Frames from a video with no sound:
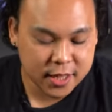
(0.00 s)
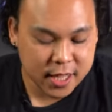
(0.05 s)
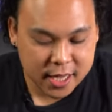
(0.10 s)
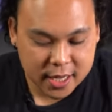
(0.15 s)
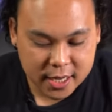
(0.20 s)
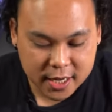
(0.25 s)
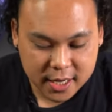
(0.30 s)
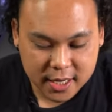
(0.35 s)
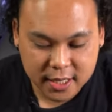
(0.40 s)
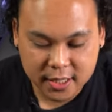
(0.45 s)

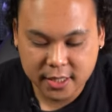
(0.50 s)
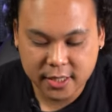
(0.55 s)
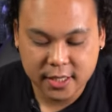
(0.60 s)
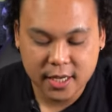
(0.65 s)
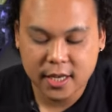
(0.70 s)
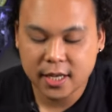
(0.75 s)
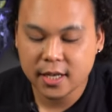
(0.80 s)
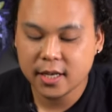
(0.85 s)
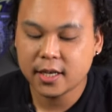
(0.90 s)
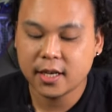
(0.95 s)
there is
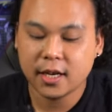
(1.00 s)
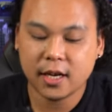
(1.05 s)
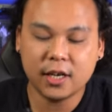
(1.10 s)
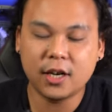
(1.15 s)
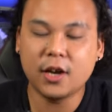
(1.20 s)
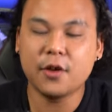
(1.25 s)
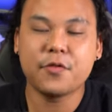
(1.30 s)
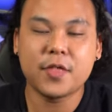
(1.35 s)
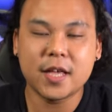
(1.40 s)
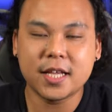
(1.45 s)
a
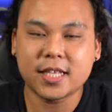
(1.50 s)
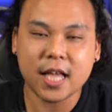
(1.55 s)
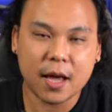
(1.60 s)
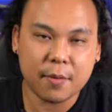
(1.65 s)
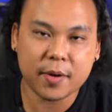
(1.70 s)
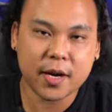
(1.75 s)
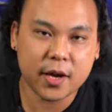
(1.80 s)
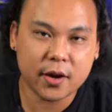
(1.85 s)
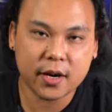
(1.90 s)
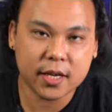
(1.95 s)
lot of things
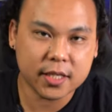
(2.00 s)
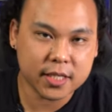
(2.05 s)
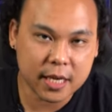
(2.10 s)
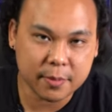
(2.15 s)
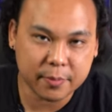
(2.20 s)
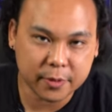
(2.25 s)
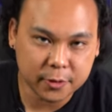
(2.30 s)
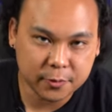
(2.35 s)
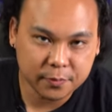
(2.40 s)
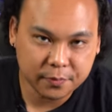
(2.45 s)
happening on the
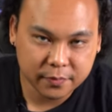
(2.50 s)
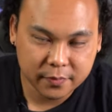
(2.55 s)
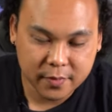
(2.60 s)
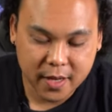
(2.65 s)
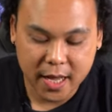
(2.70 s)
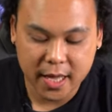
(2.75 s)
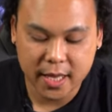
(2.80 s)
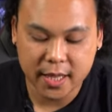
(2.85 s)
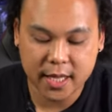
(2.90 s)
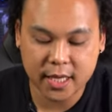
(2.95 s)
table,
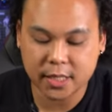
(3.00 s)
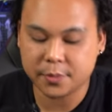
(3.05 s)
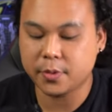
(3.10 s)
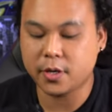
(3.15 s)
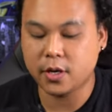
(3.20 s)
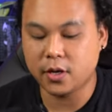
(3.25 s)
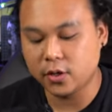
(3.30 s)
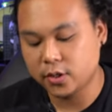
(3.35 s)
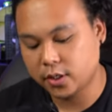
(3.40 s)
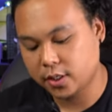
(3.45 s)
and that's
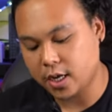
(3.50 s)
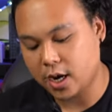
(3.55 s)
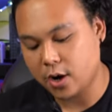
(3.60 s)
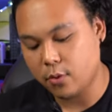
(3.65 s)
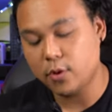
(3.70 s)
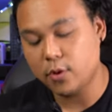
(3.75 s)
because I